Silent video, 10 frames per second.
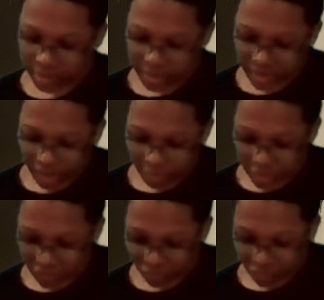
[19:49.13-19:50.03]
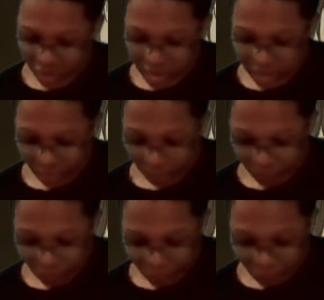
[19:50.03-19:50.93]
They say he was running
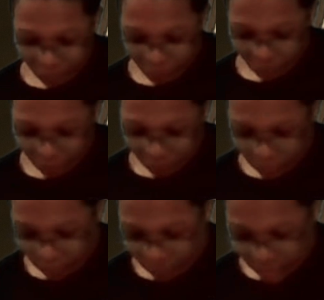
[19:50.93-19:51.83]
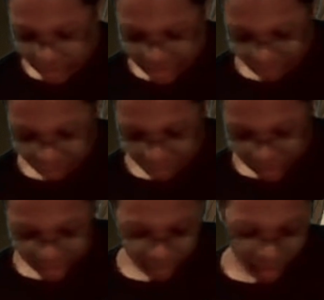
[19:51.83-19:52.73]
fit to
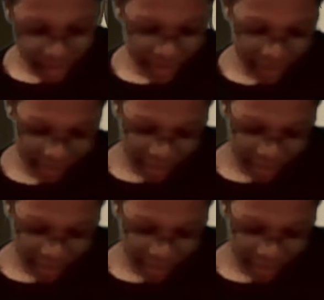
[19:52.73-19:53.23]
beat lightning.